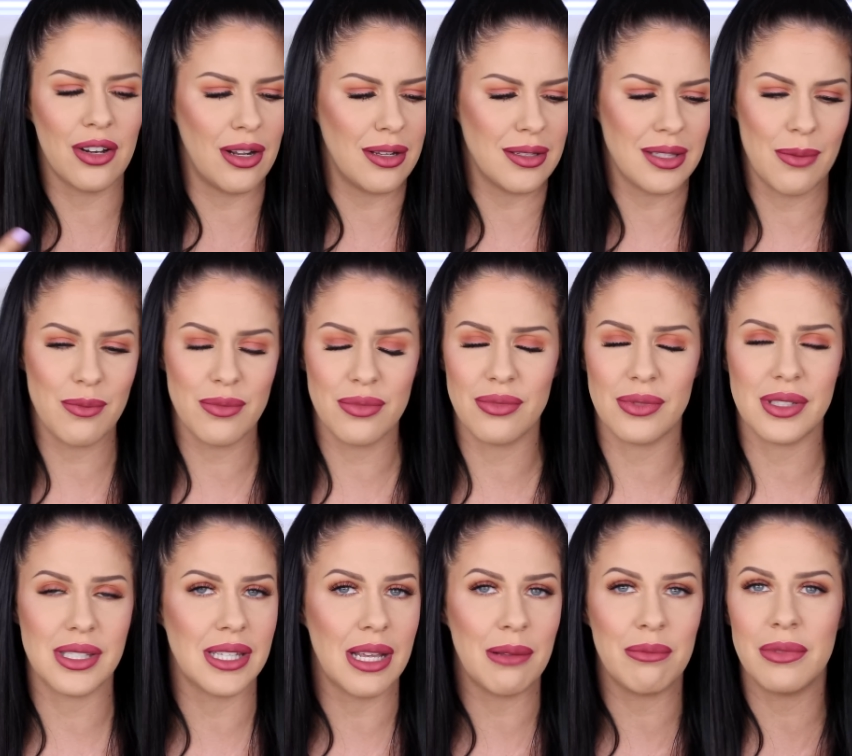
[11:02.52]
know, some
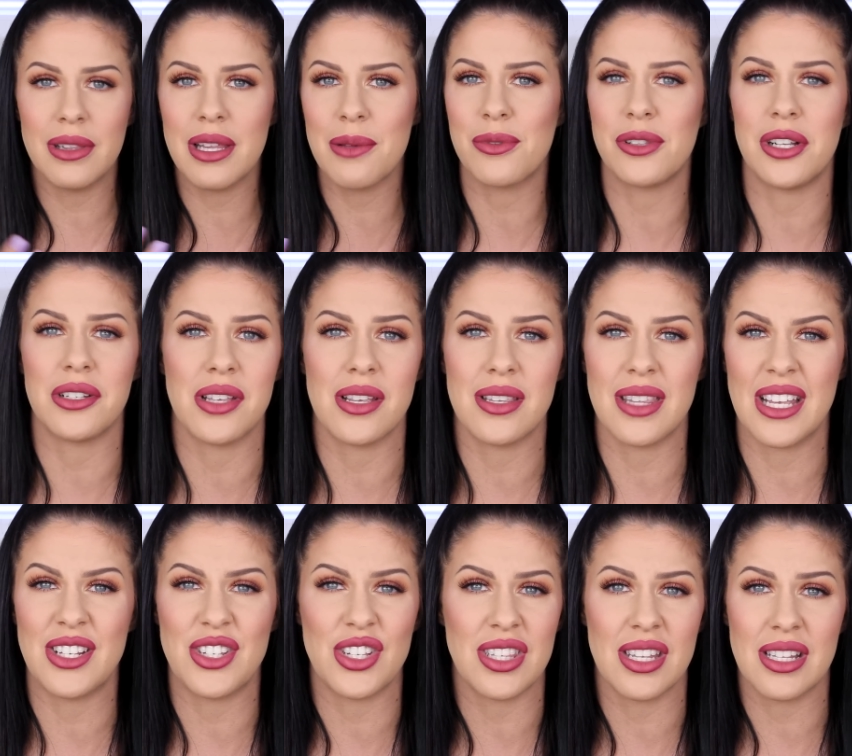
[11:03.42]
some lip glosses,
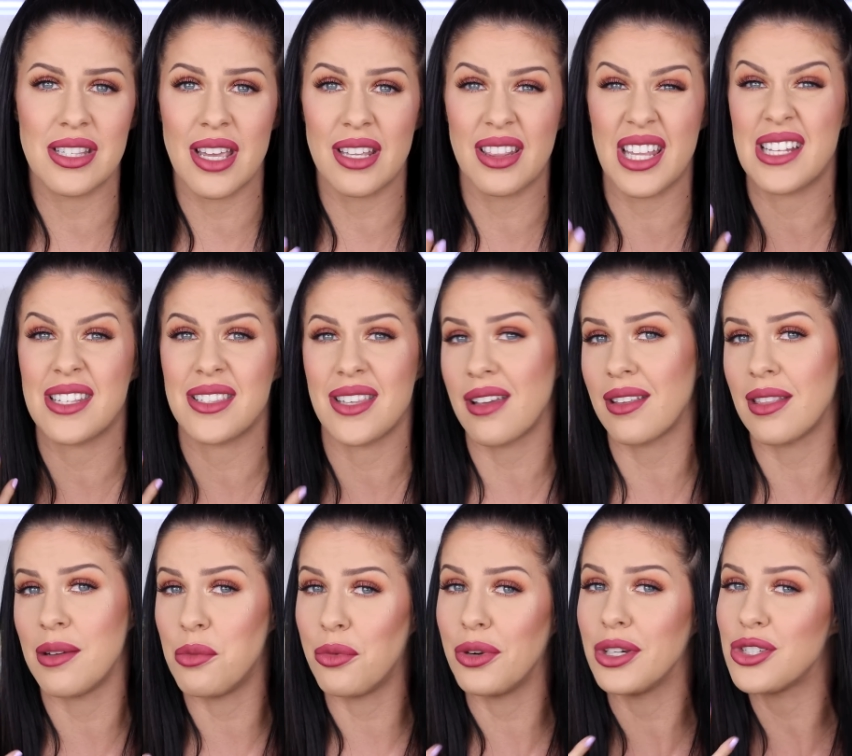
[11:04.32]
they just, it's like they suck
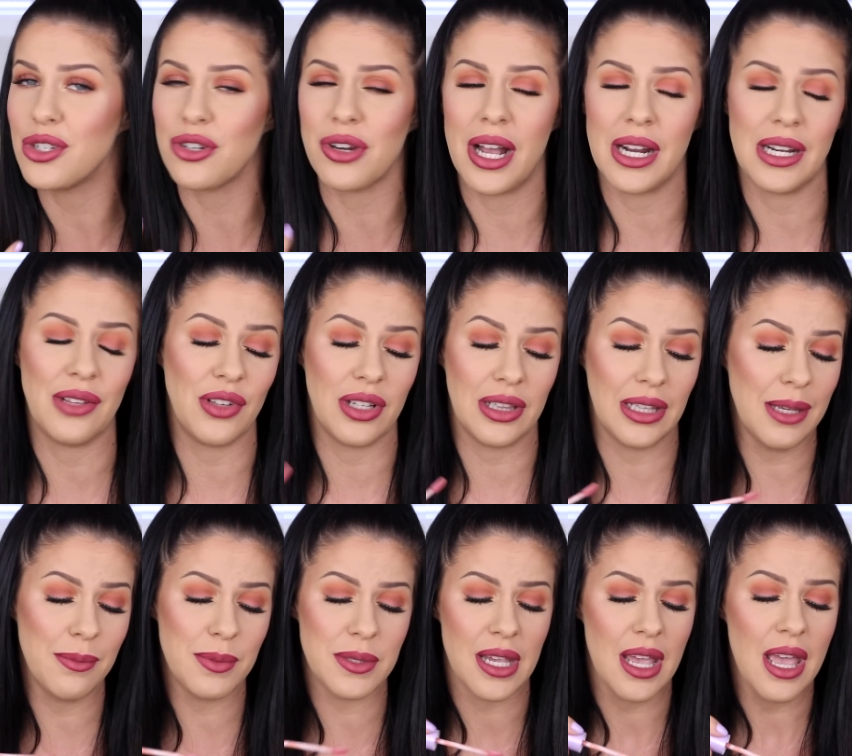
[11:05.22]
the moisture out of your
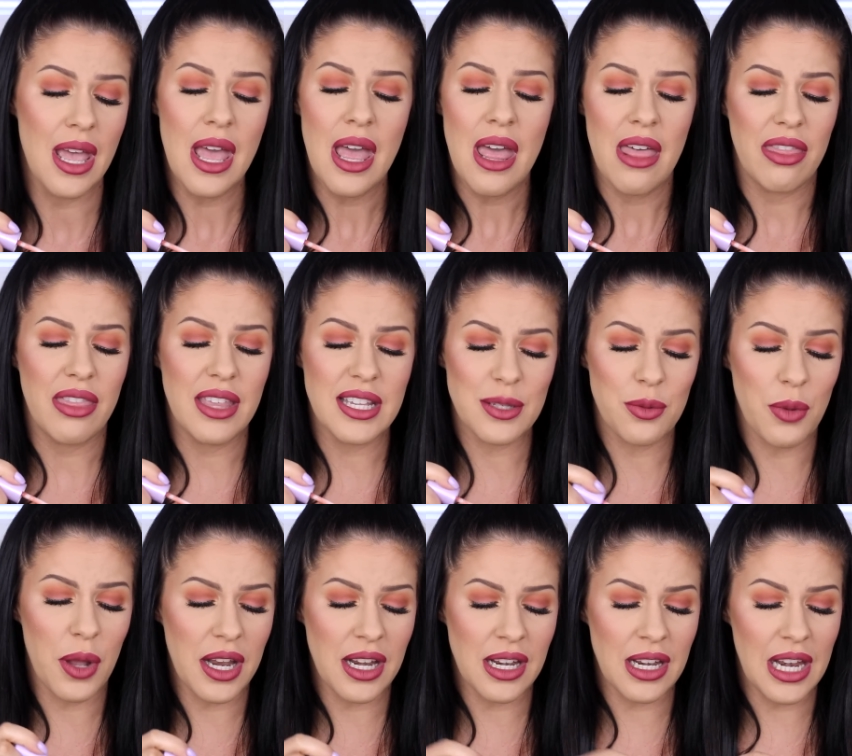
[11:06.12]
lips. This
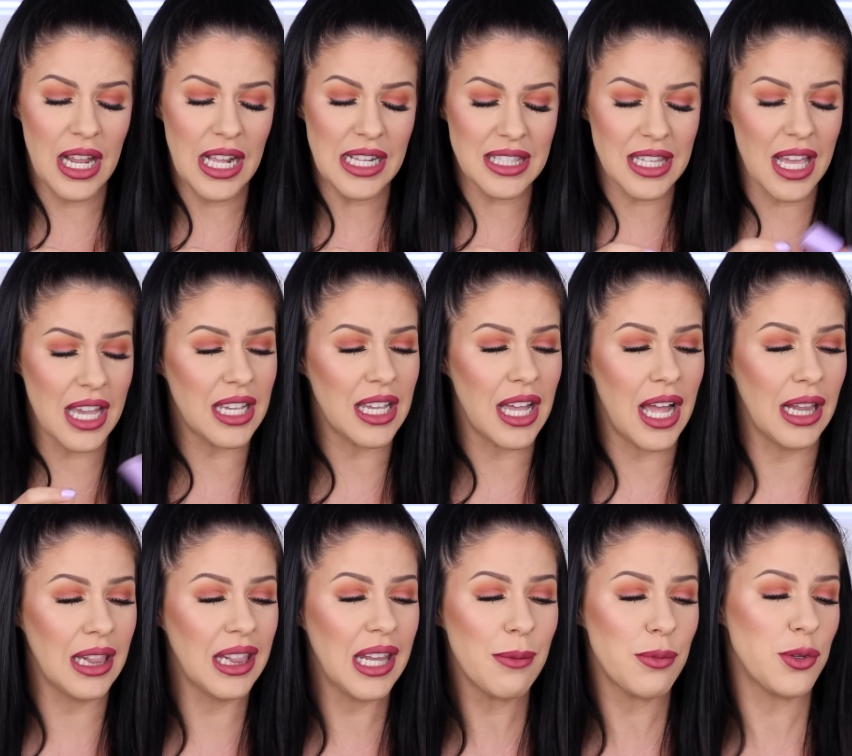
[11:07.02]
one, it's like a
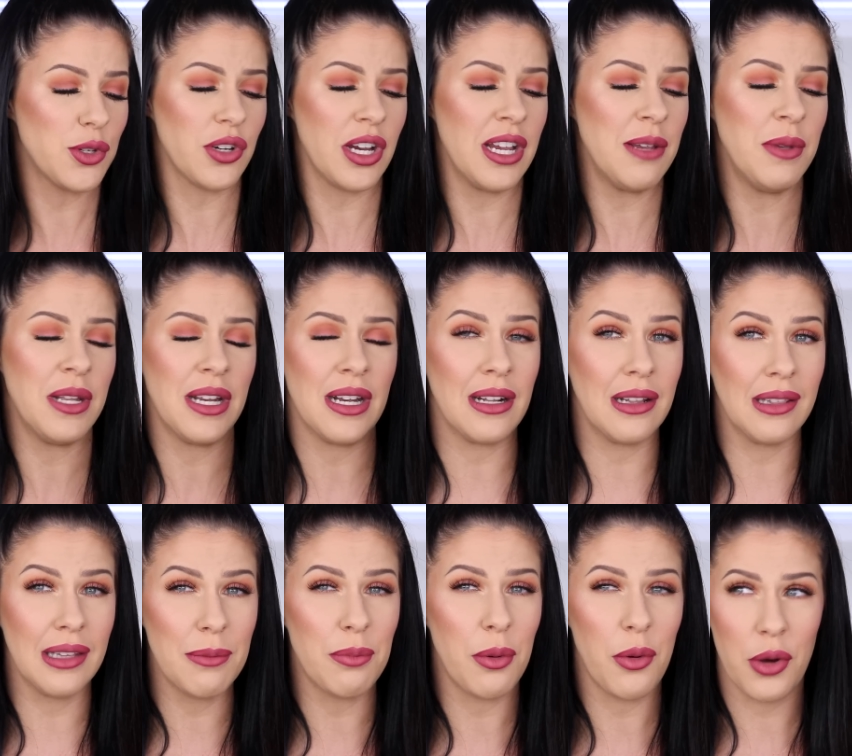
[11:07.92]
lip treatment and a
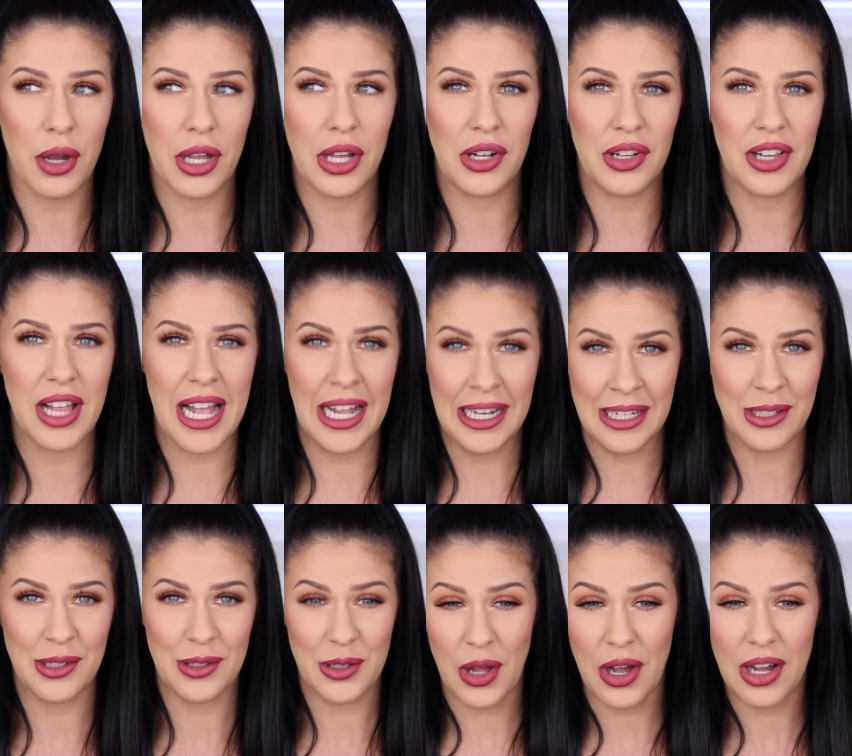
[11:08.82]
lip oil and a
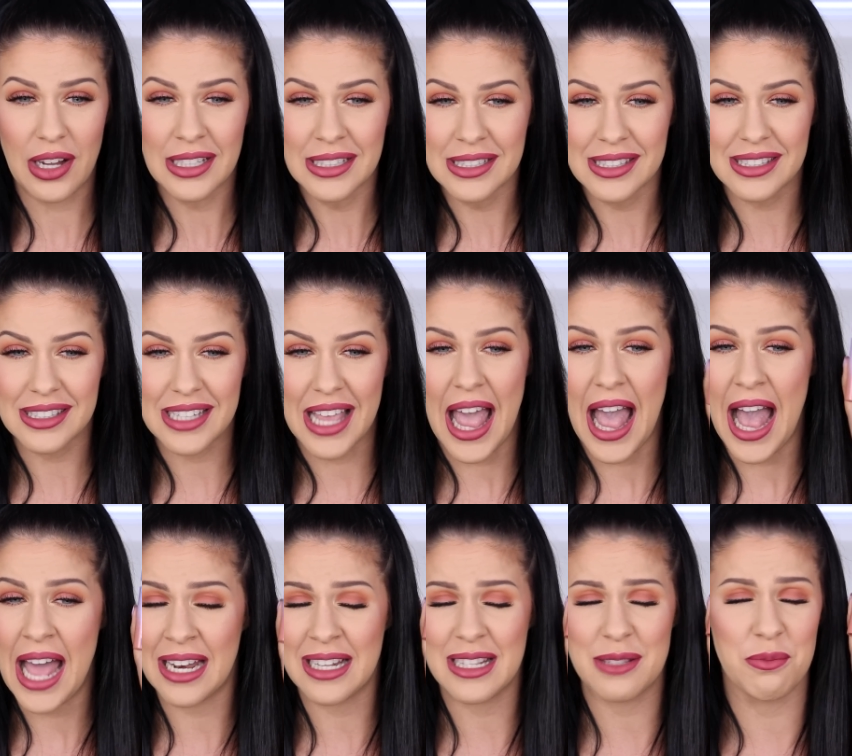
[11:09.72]
gloss,
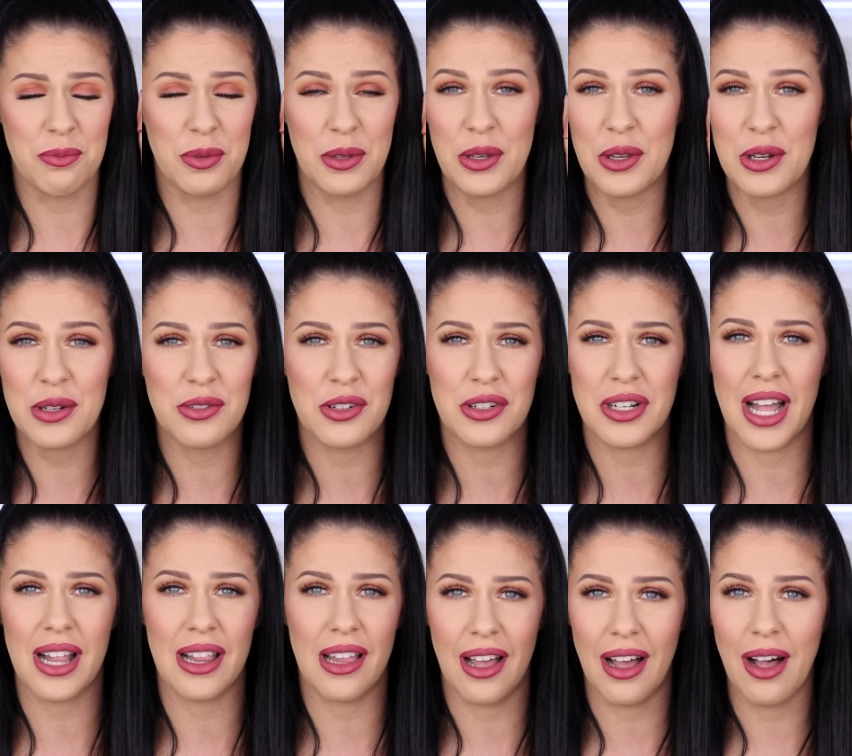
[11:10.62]
and it's beautiful
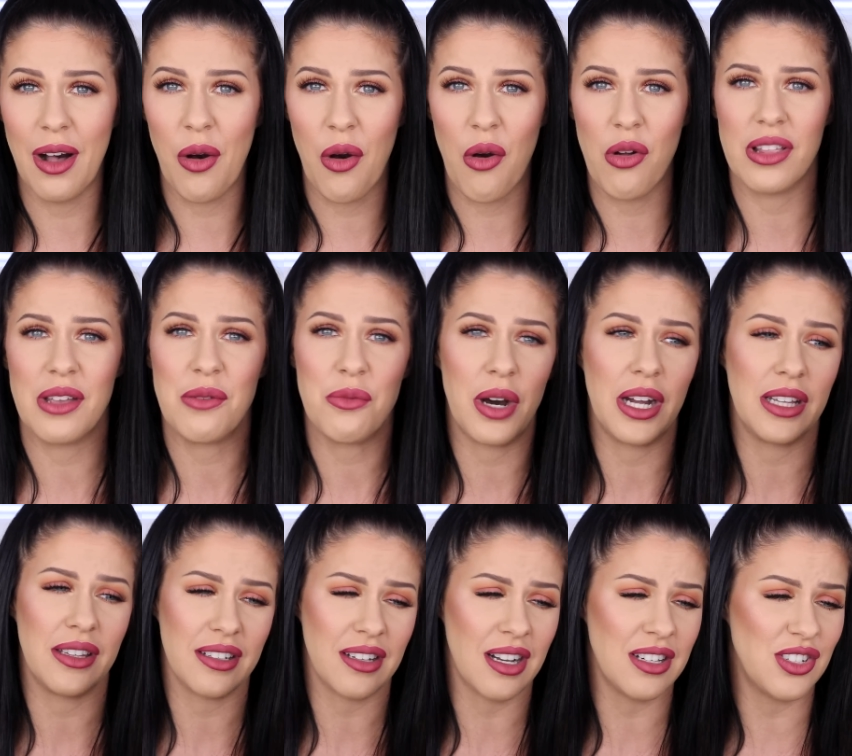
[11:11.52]
color all in one.
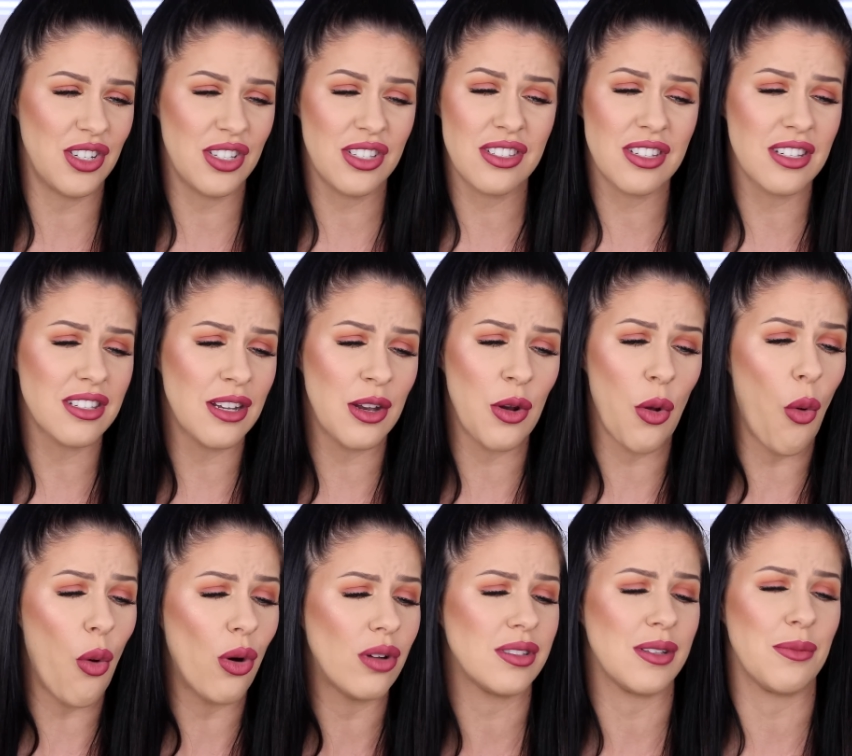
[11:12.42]
Like, I just, just an
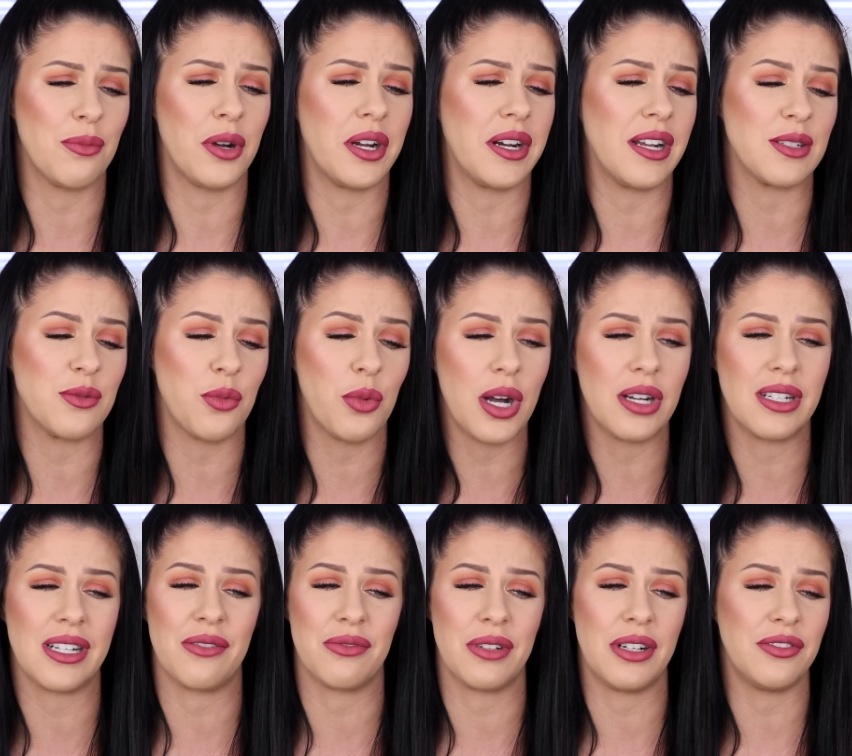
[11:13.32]
awesome product. Well
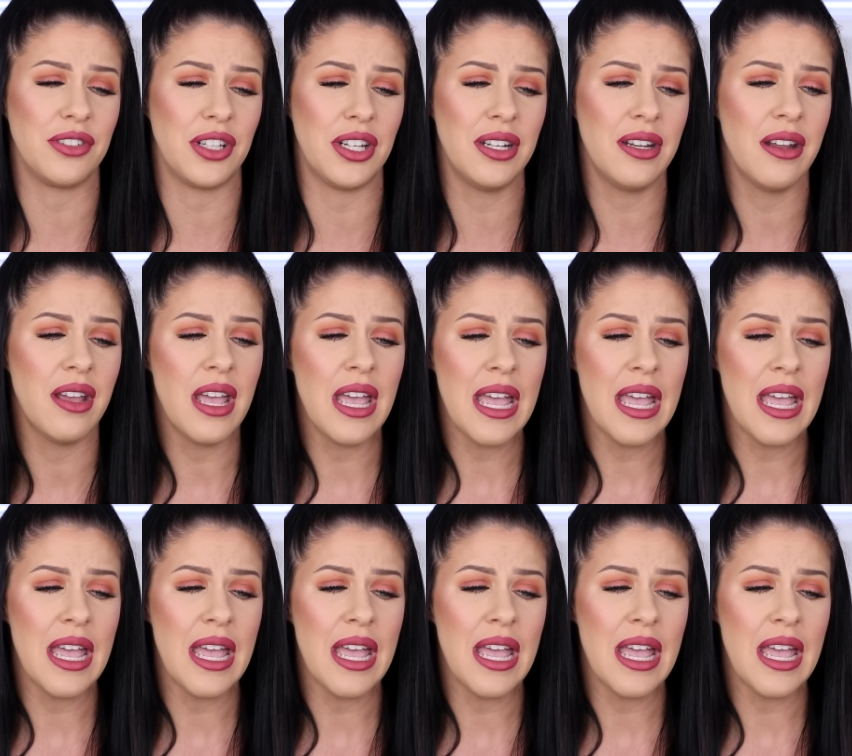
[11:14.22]
done, Revlon.